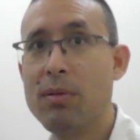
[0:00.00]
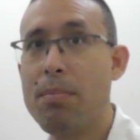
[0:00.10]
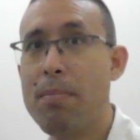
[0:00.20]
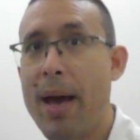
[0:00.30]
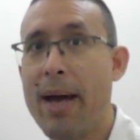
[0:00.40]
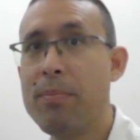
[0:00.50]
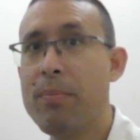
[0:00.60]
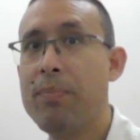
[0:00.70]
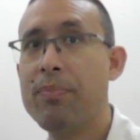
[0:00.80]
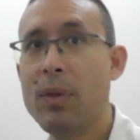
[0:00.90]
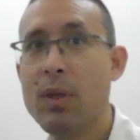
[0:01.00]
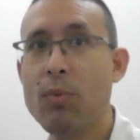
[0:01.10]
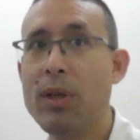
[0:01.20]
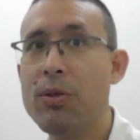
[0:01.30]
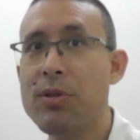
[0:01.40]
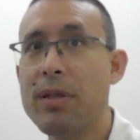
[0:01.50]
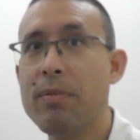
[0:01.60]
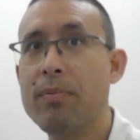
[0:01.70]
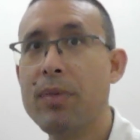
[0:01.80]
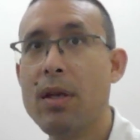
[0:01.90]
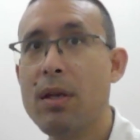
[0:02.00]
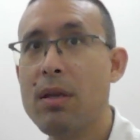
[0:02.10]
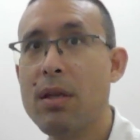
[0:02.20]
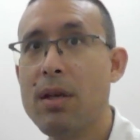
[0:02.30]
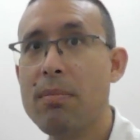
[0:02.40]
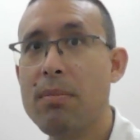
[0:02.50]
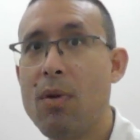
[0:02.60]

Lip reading: bam, we lose it. Thumb